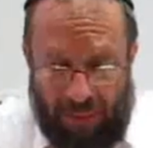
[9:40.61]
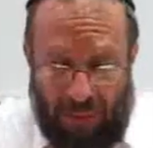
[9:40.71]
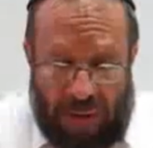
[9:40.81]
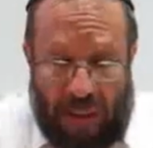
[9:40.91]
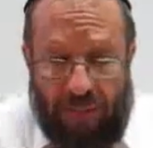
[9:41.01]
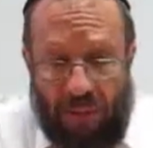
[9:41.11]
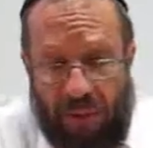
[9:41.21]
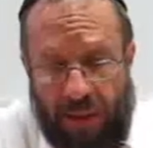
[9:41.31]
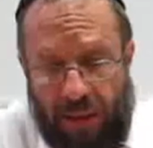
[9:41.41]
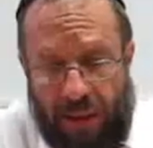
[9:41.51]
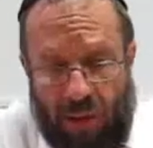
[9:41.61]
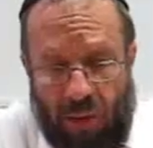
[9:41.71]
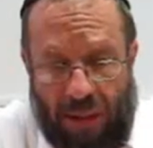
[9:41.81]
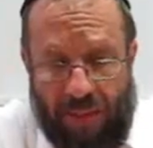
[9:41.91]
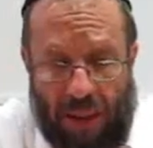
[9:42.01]
For example, in the
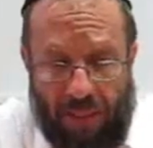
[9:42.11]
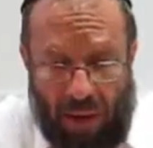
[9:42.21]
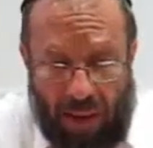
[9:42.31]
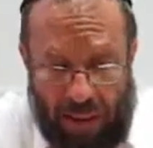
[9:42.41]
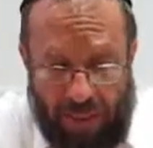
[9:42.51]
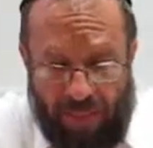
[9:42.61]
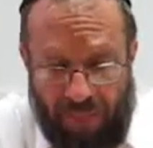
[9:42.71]
Kutei Ma'amorim,